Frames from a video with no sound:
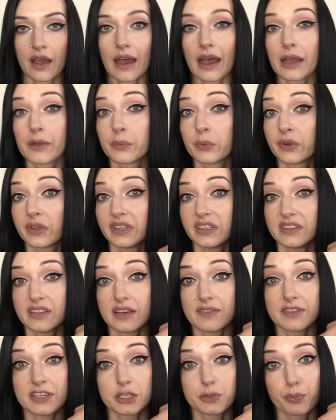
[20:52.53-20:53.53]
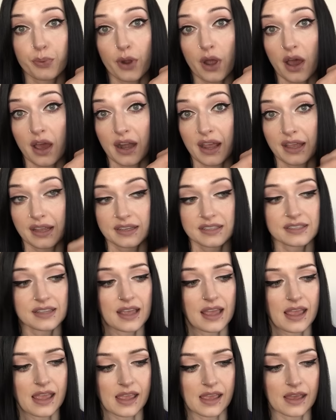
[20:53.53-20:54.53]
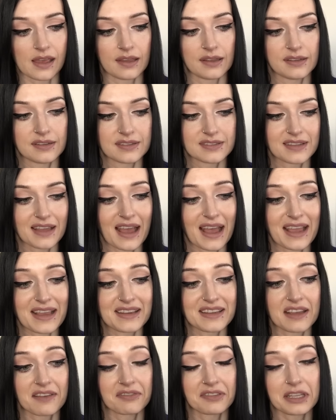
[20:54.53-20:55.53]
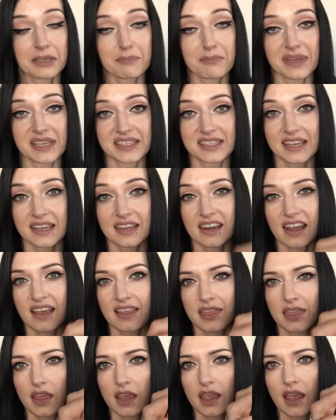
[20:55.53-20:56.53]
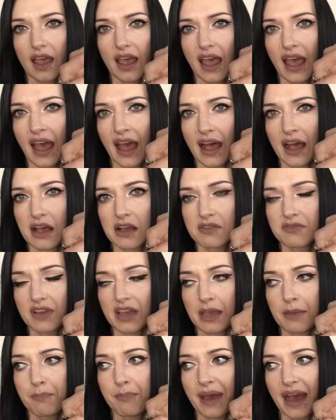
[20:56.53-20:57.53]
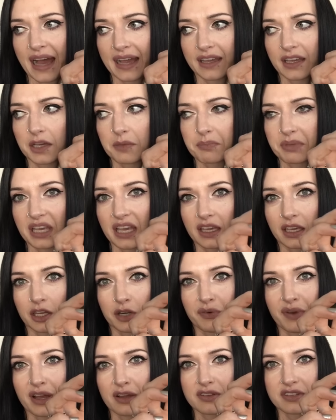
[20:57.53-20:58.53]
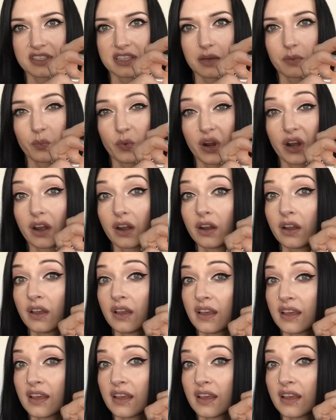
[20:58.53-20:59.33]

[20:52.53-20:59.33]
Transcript: I really love this product and I definitely miss it. I think I have a backup kicking around somewhere.